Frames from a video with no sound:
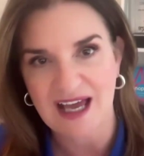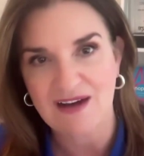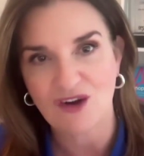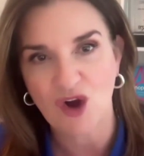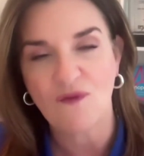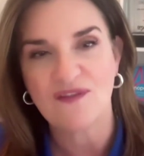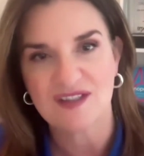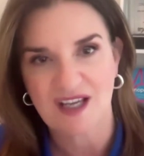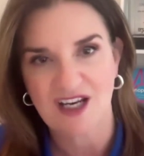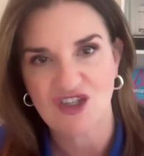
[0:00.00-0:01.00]
to have a
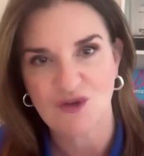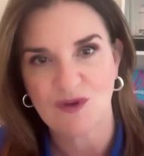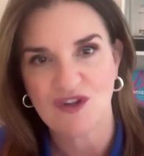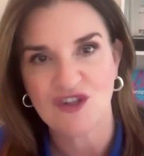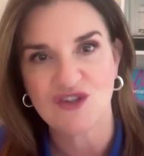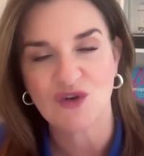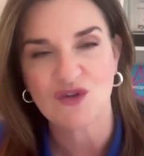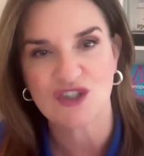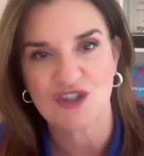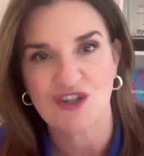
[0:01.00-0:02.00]
conversation with your
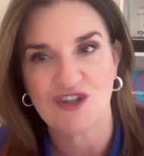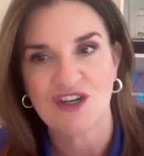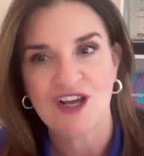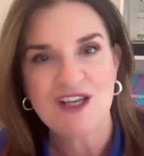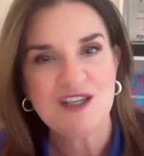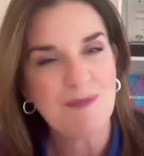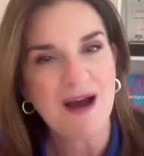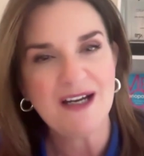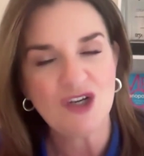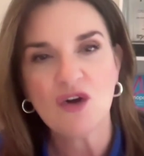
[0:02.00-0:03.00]
doctor that you
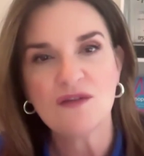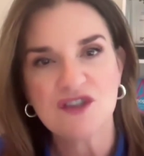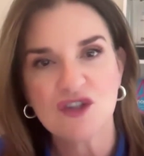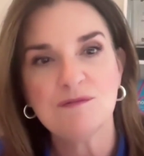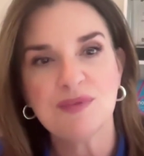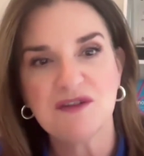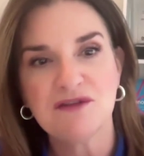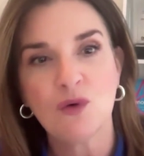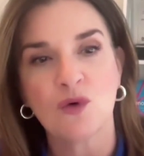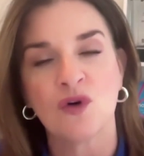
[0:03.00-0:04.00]
might not have done
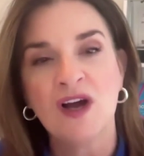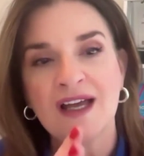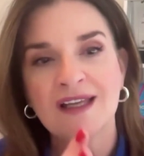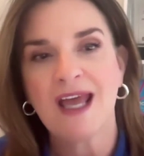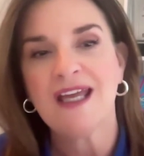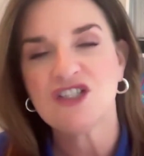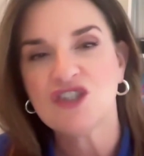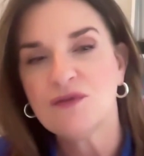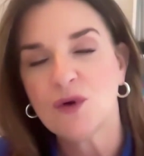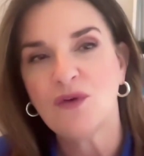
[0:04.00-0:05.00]
before. Kate,
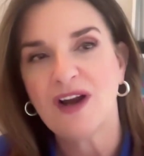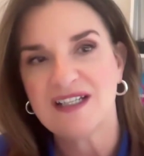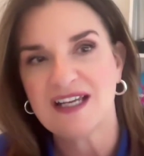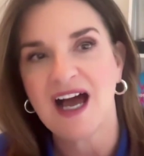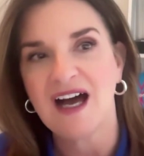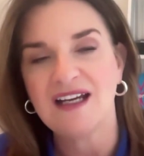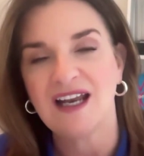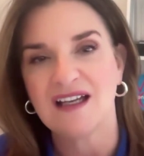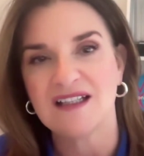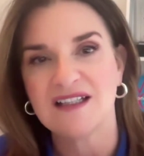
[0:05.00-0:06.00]
you've already
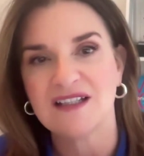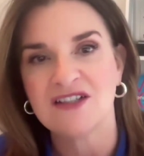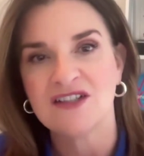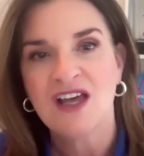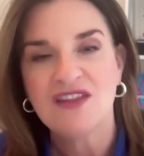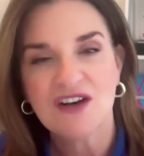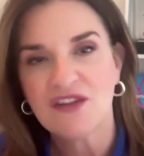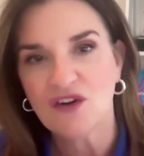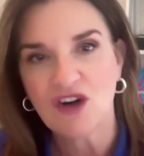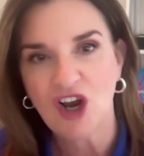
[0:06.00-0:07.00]
highlighted that
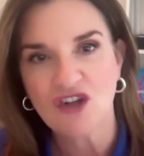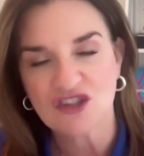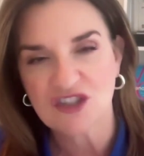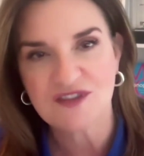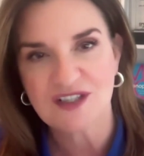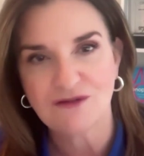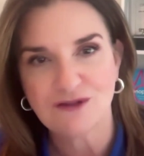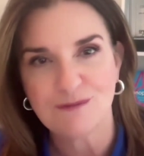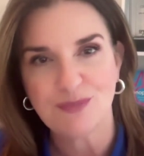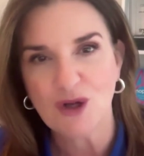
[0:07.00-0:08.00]
there are lots of
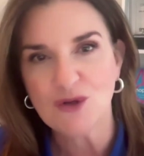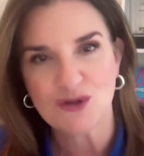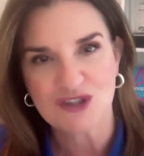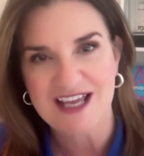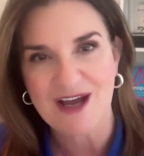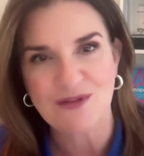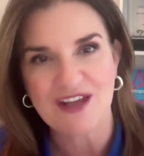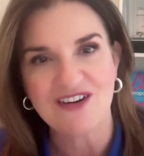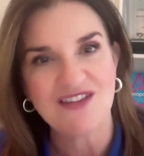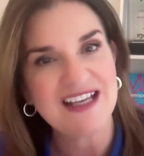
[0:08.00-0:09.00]
different products out
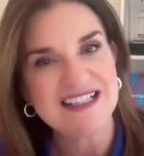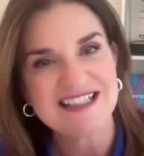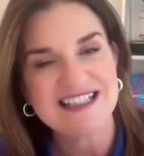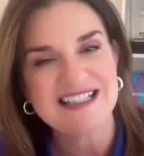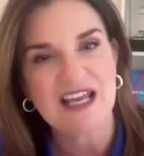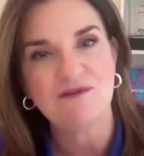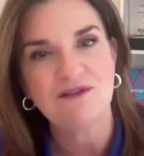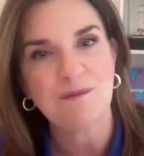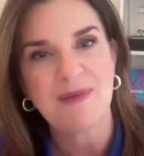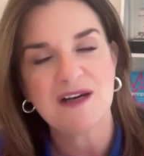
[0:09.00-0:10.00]
there, and that's the same
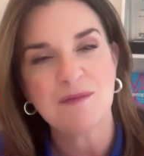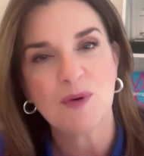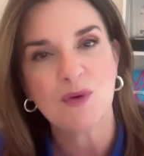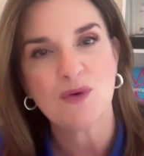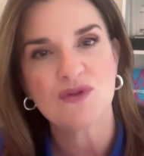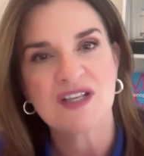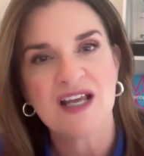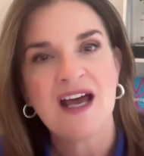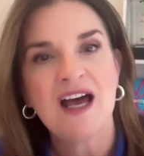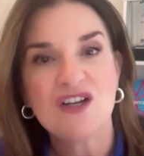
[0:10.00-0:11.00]
for menopause
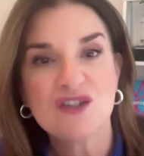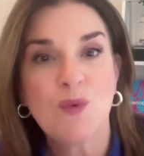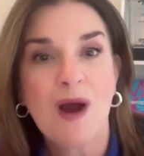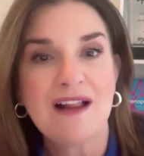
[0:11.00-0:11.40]
as